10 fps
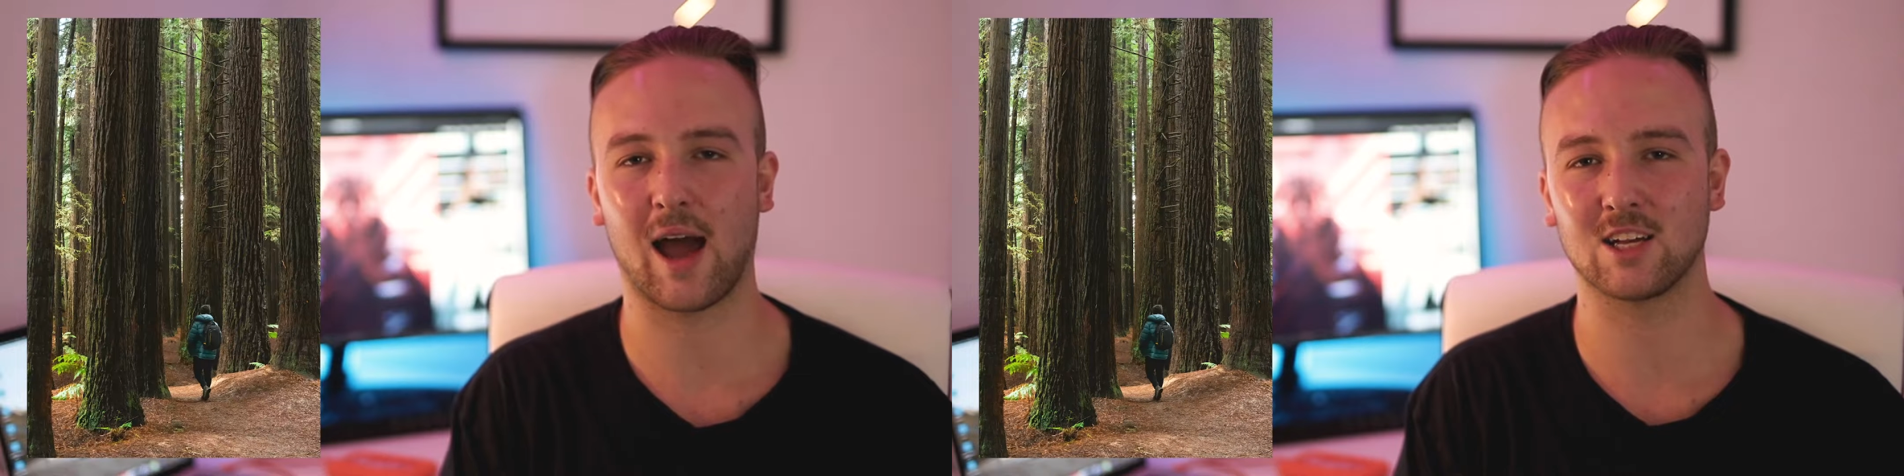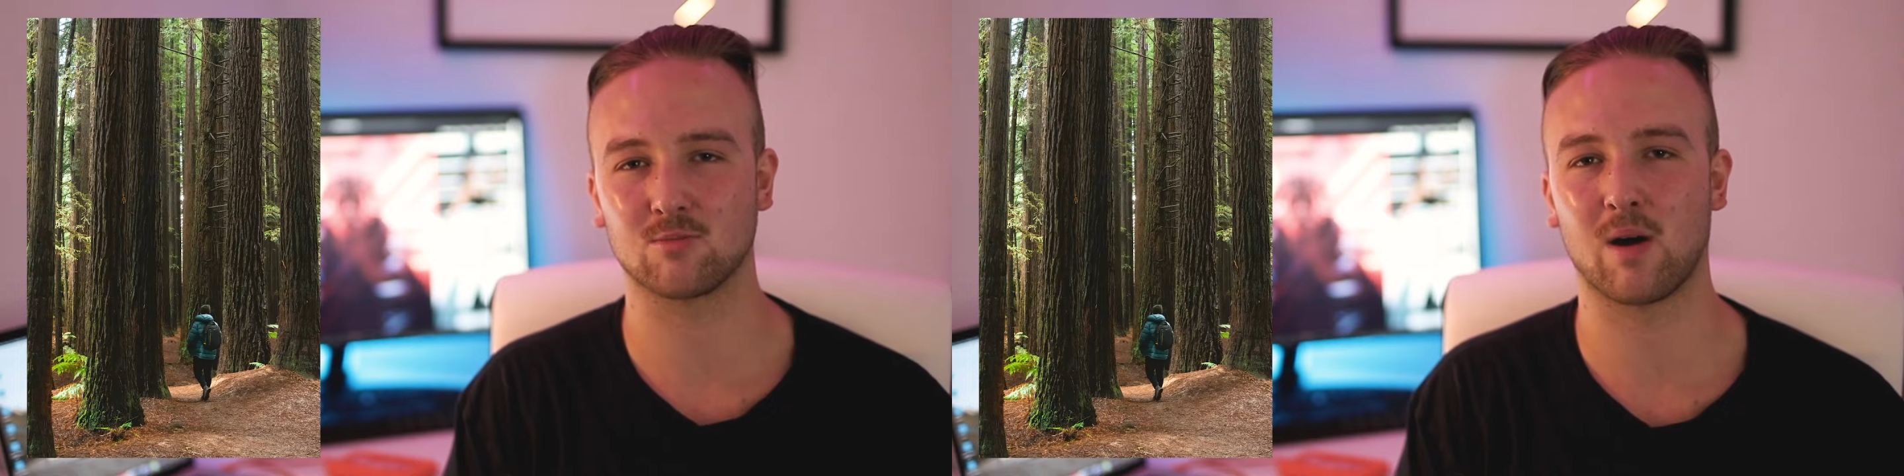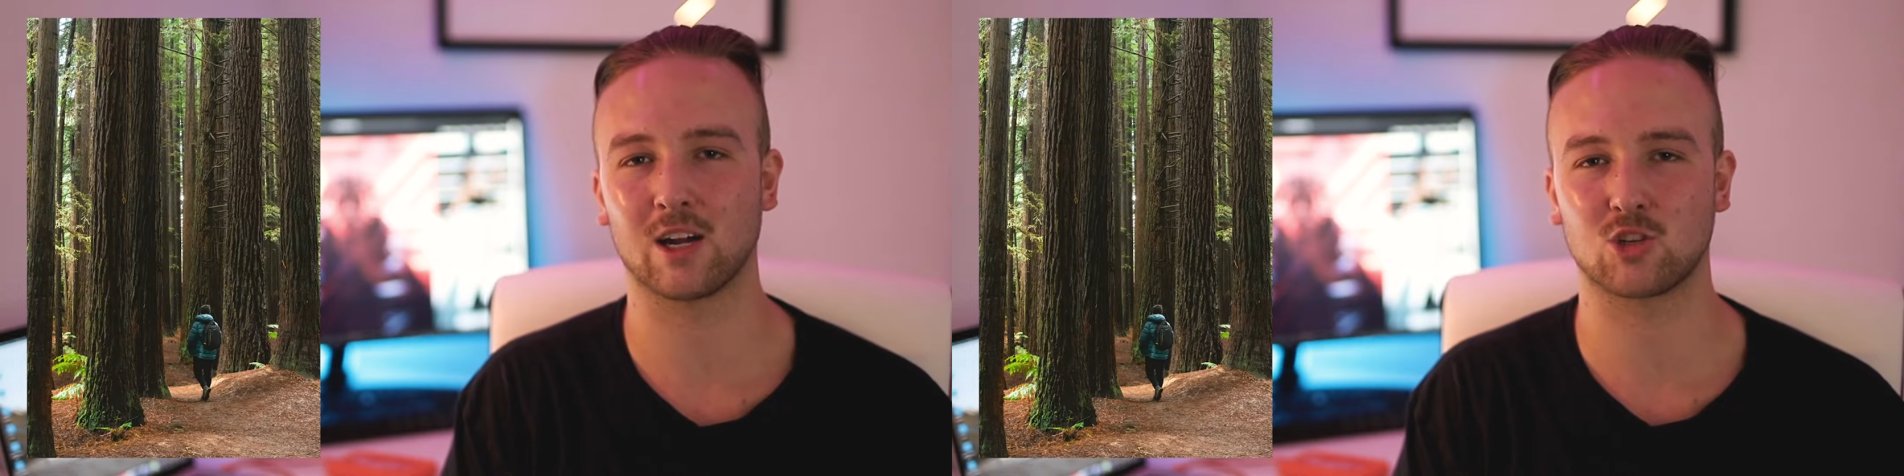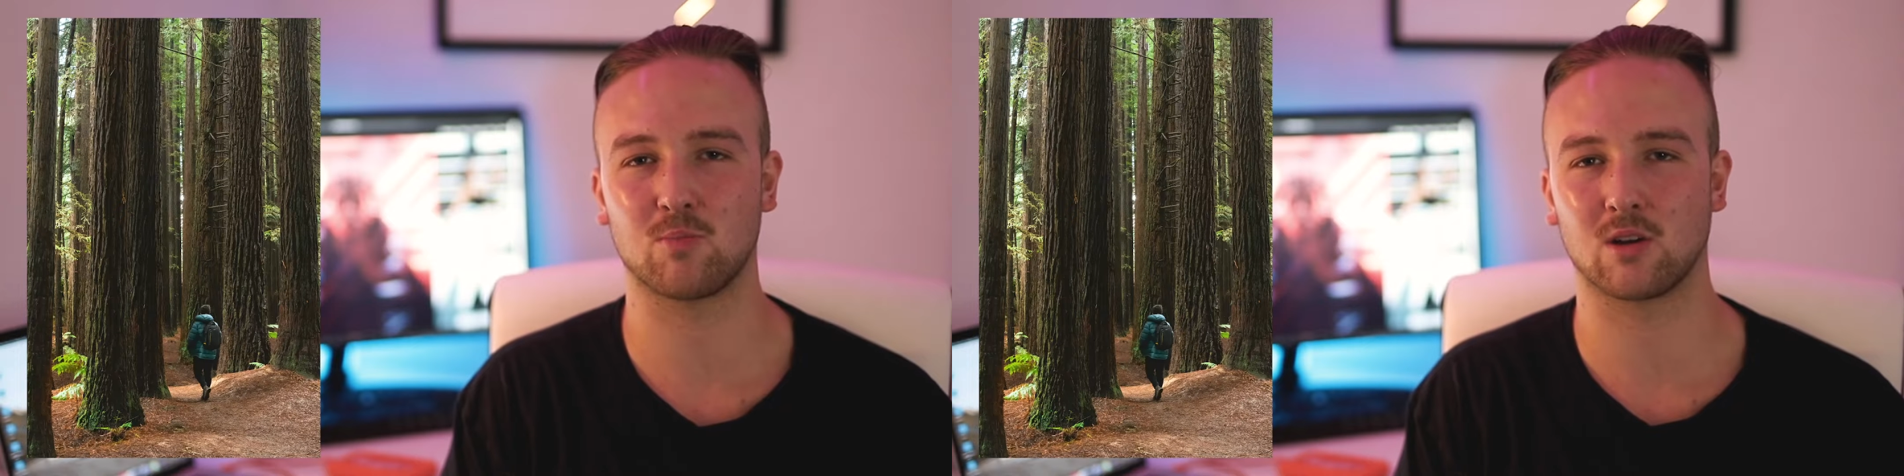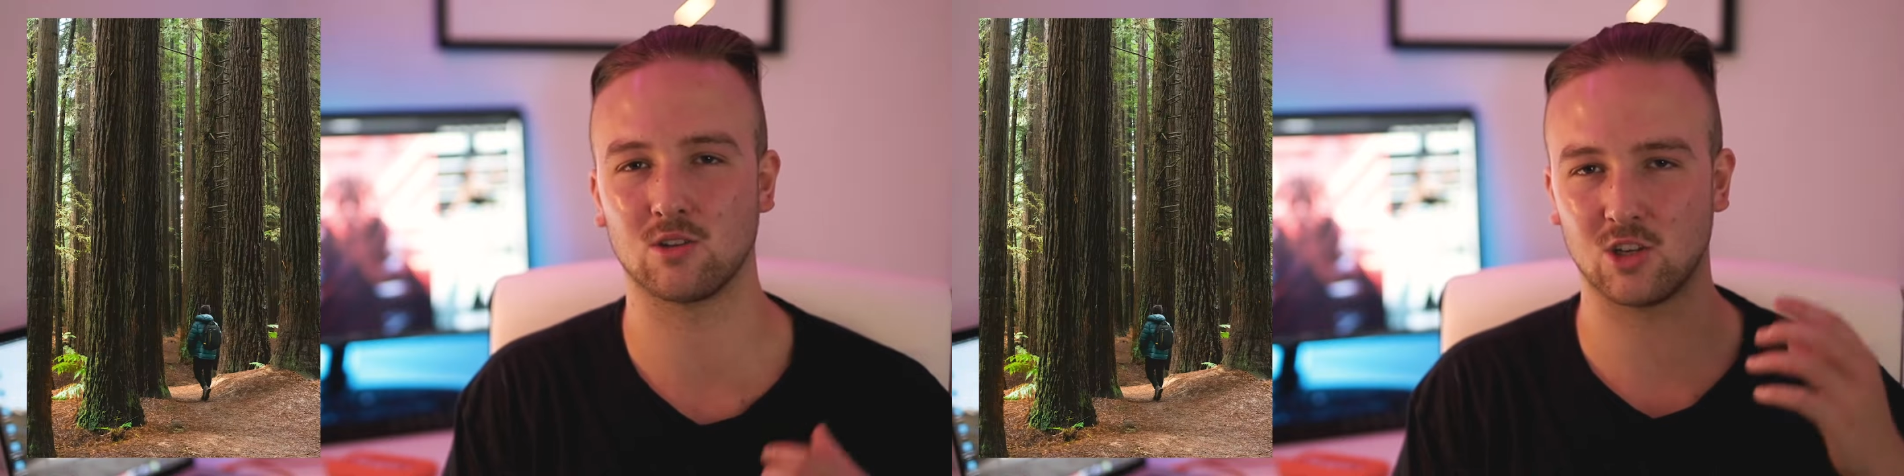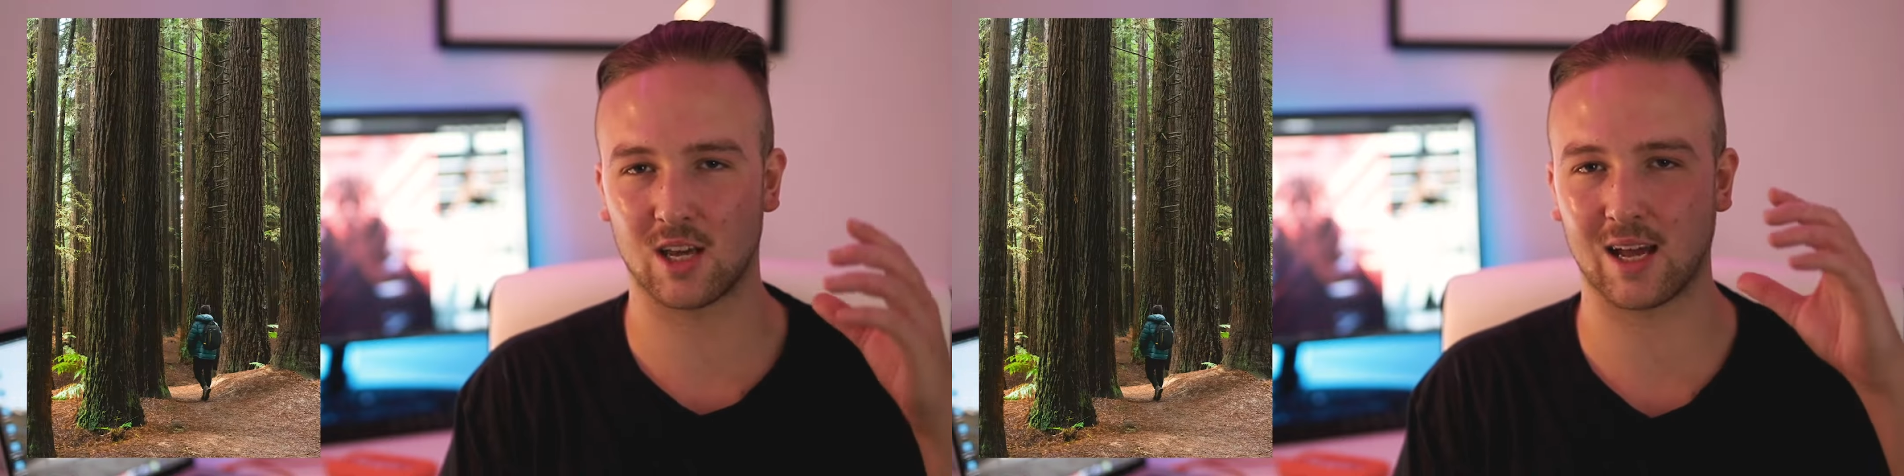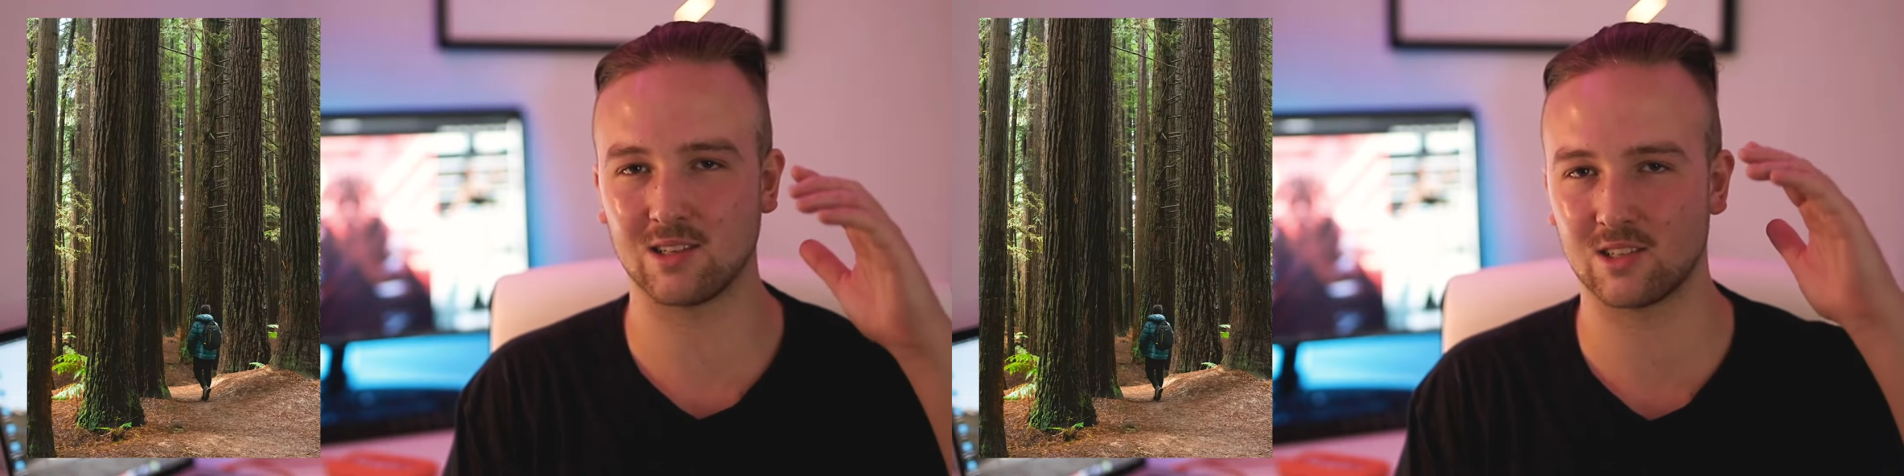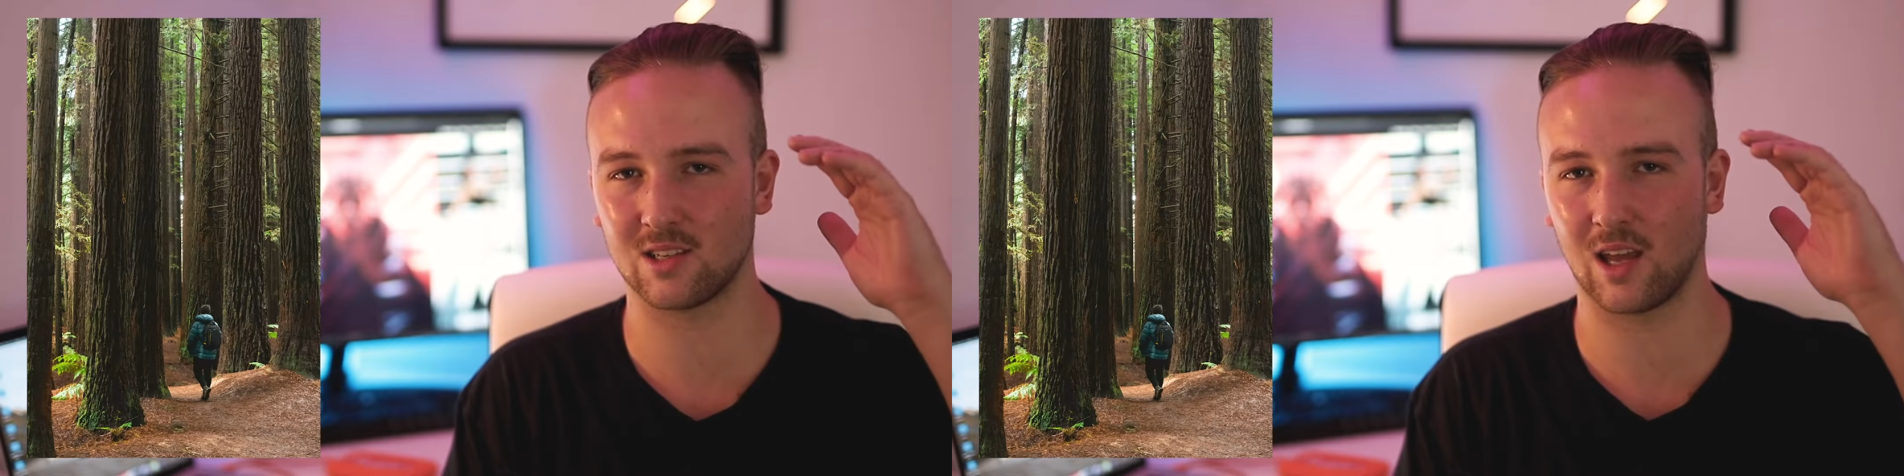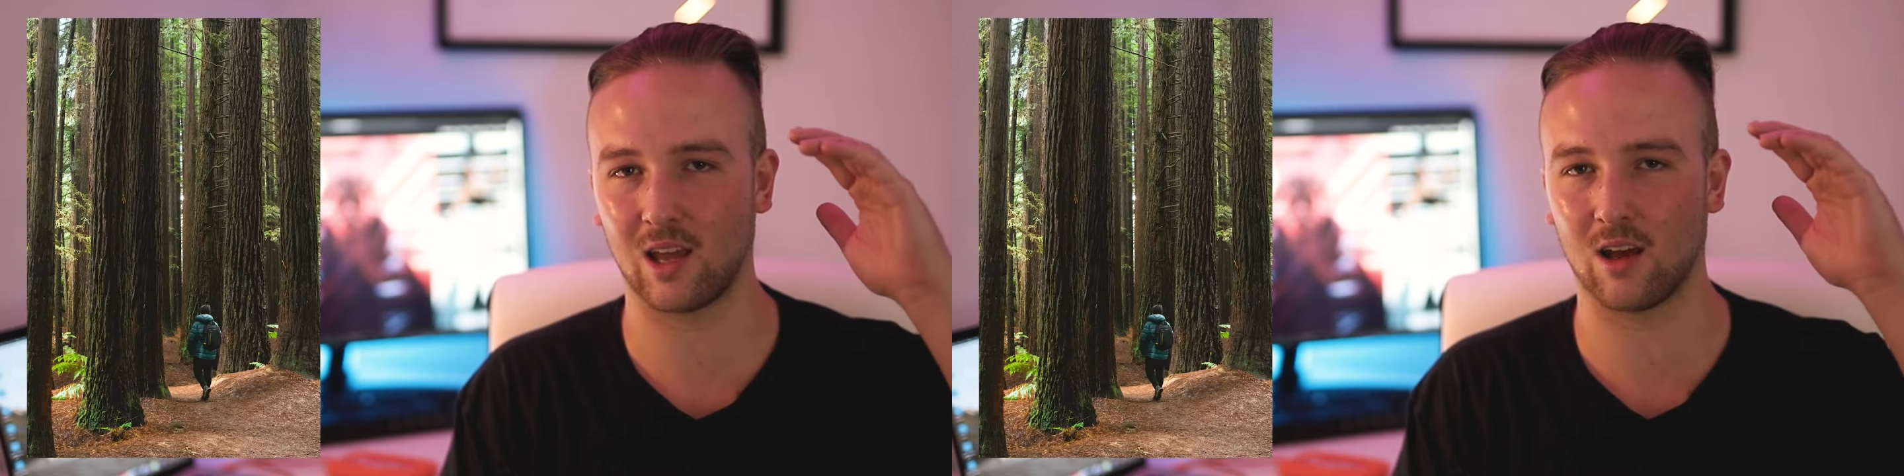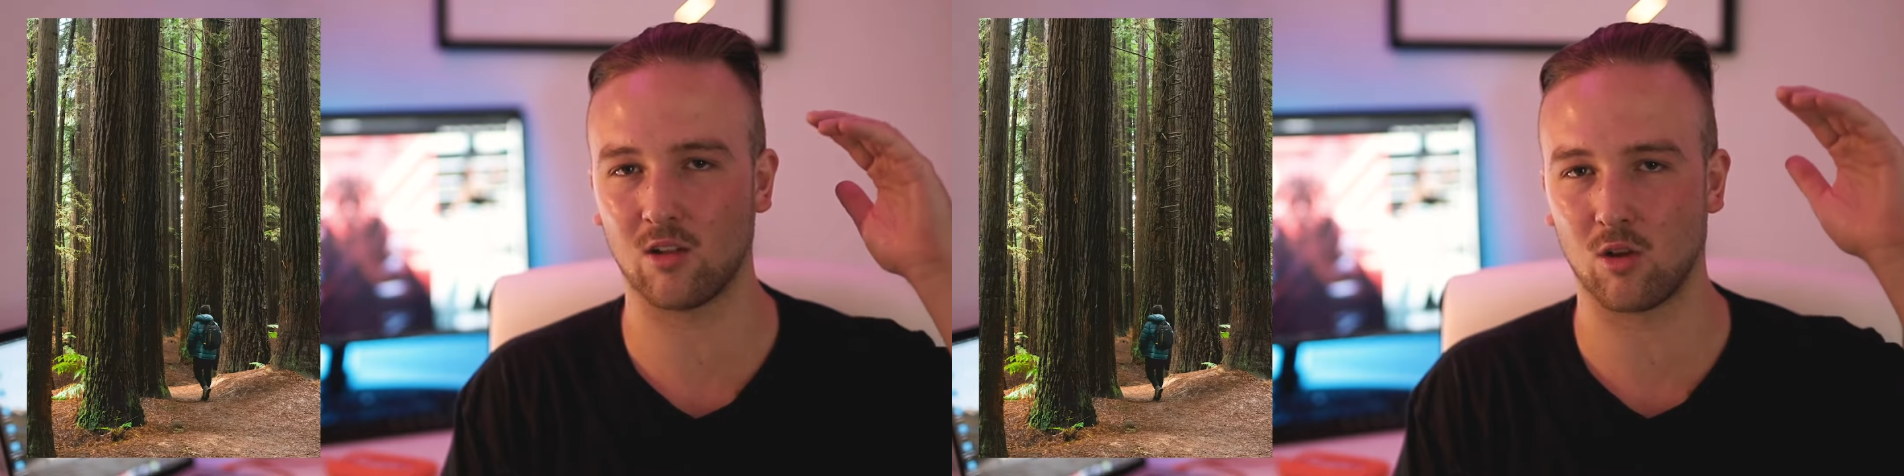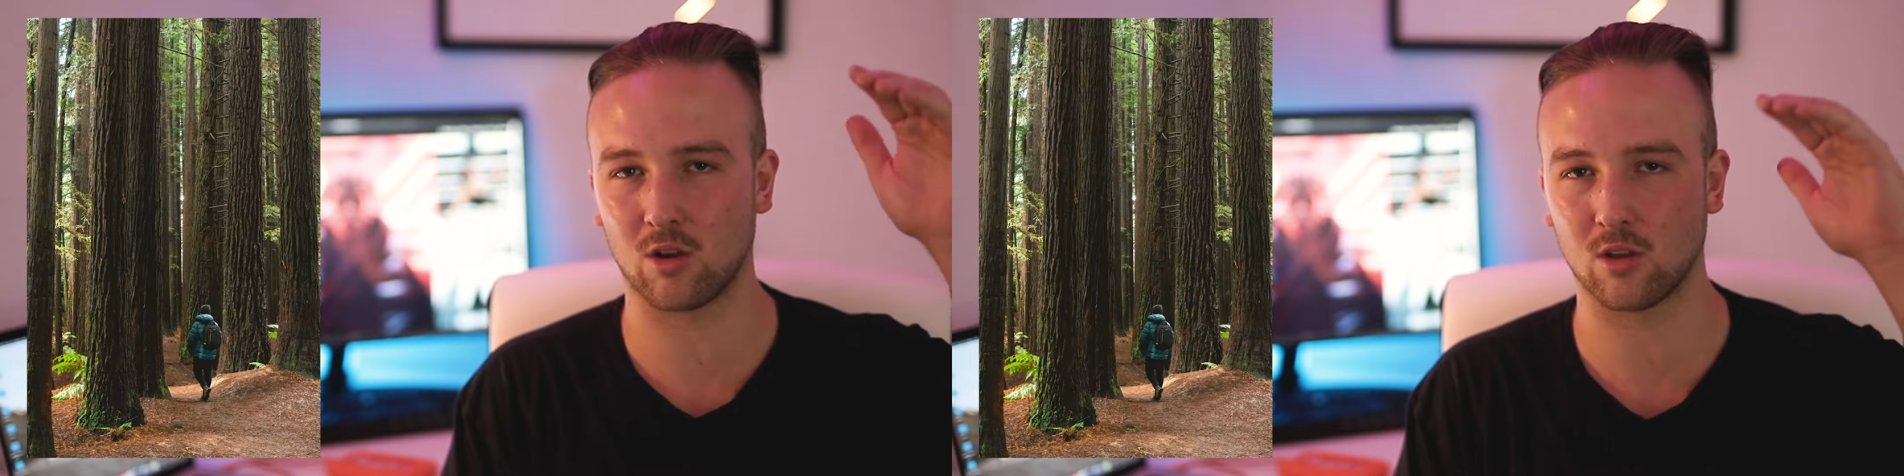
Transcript: as much because you can see a lot